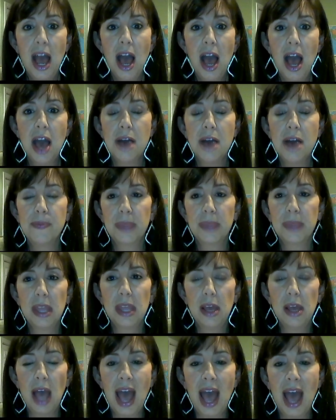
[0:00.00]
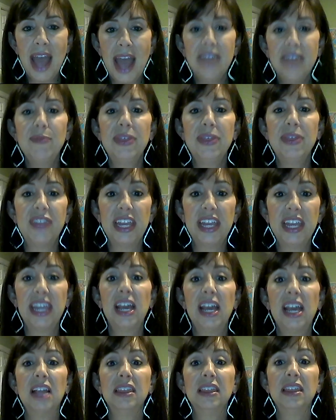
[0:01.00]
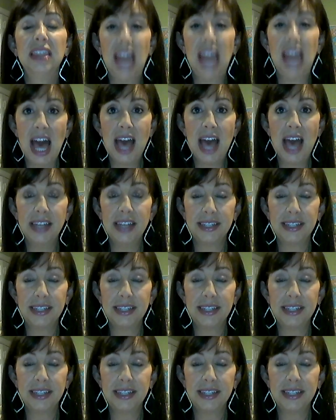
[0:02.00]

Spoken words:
Um, I have been thinking a lot